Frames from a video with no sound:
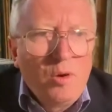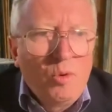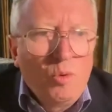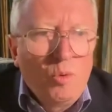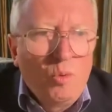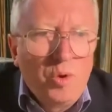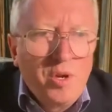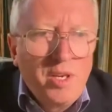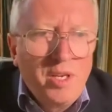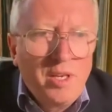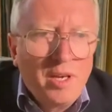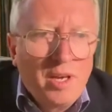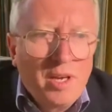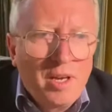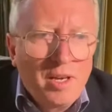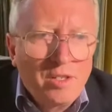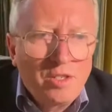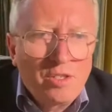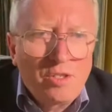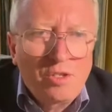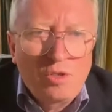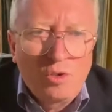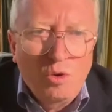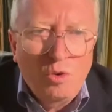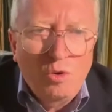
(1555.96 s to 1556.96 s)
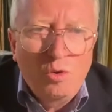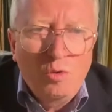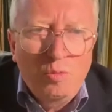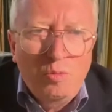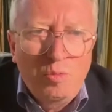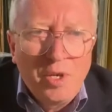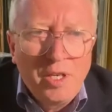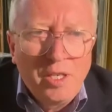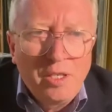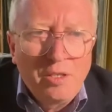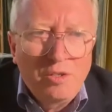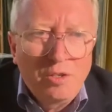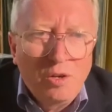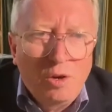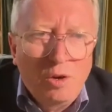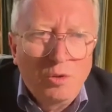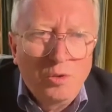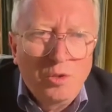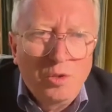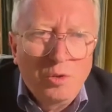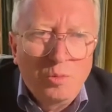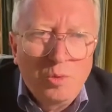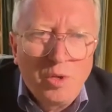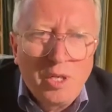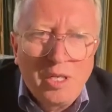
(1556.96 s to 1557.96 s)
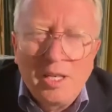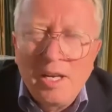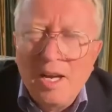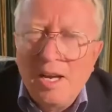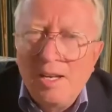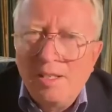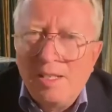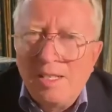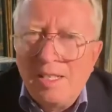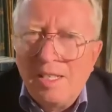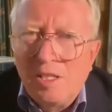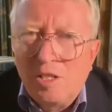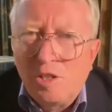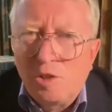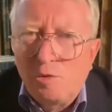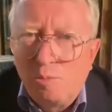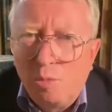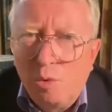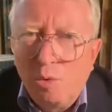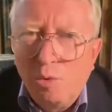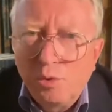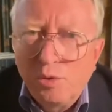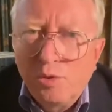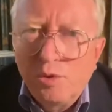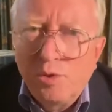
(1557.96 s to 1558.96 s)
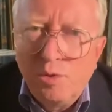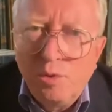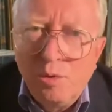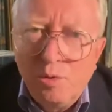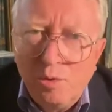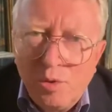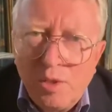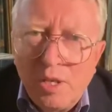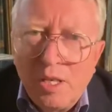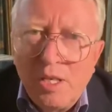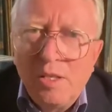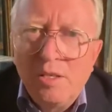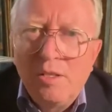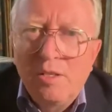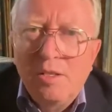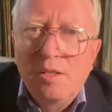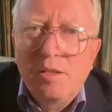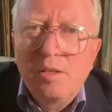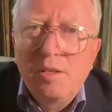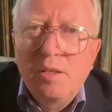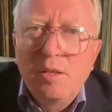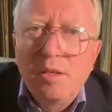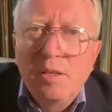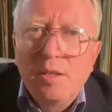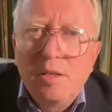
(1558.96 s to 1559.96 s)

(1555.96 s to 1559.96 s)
We are still being told that we can't export to these